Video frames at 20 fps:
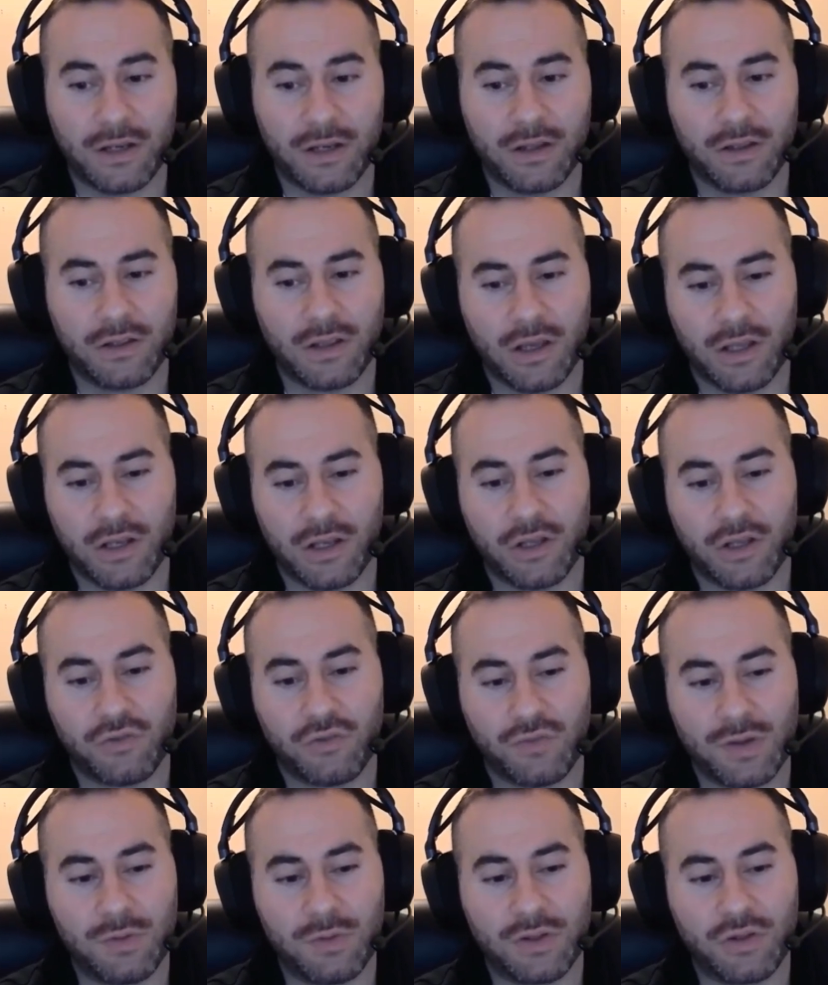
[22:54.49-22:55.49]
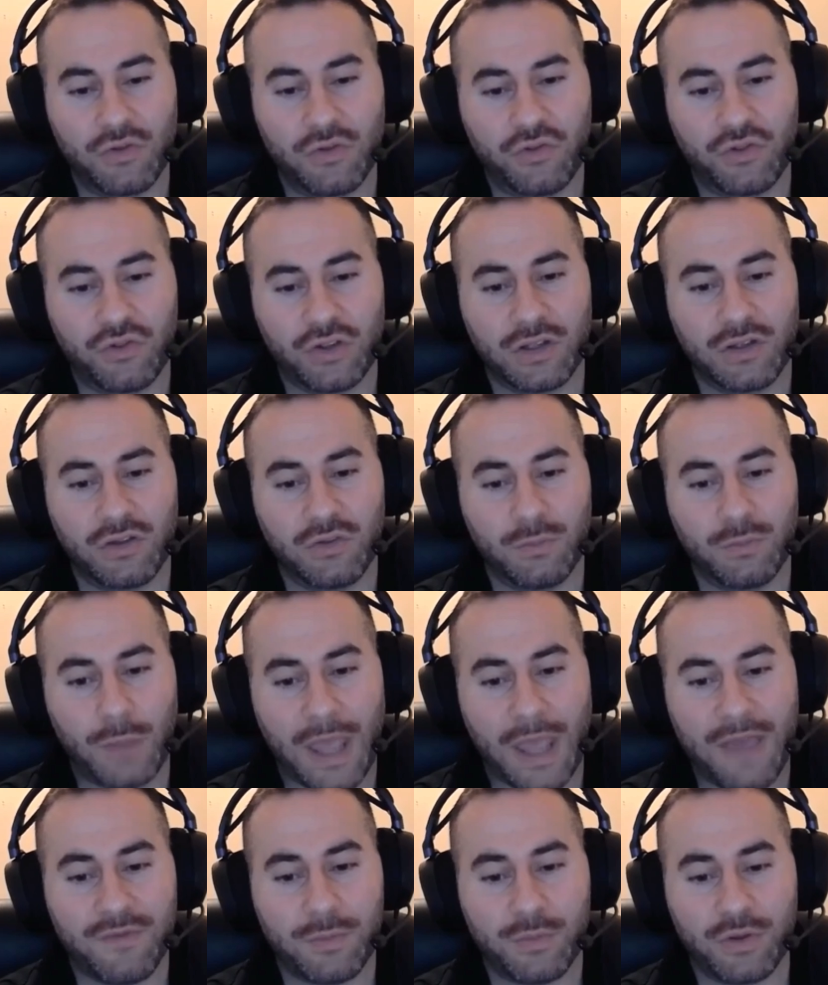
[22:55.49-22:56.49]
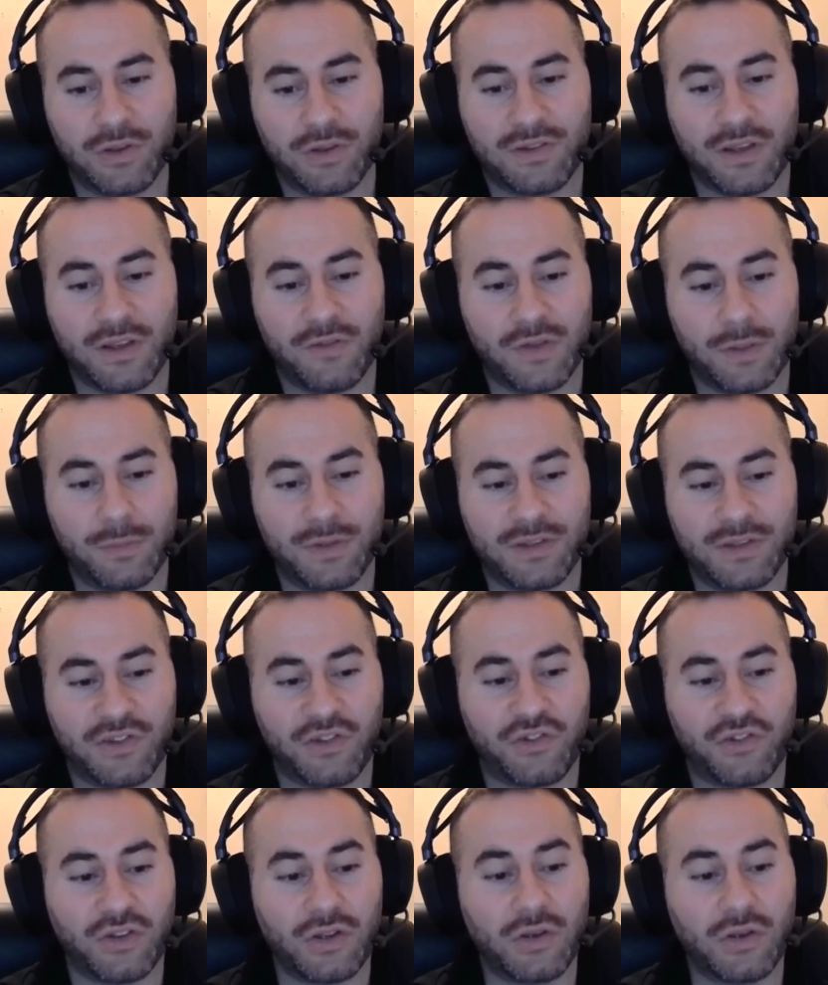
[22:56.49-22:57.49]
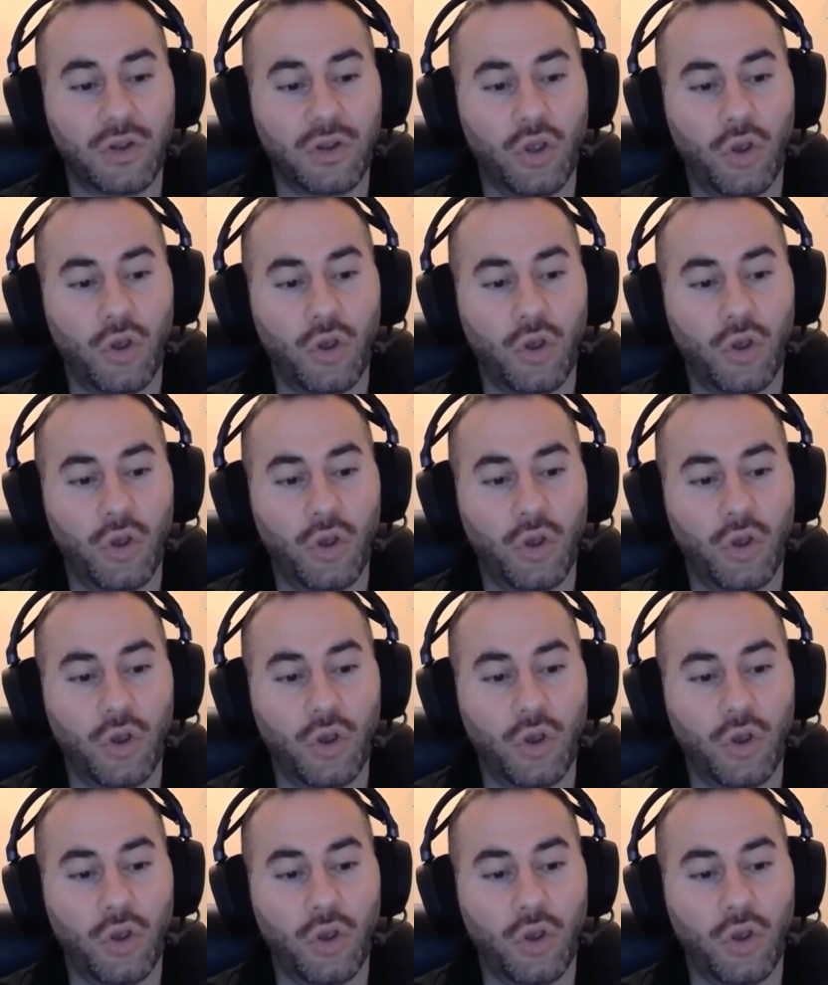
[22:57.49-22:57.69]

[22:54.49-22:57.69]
And I agree with you. You shouldn't ever put yourself in a position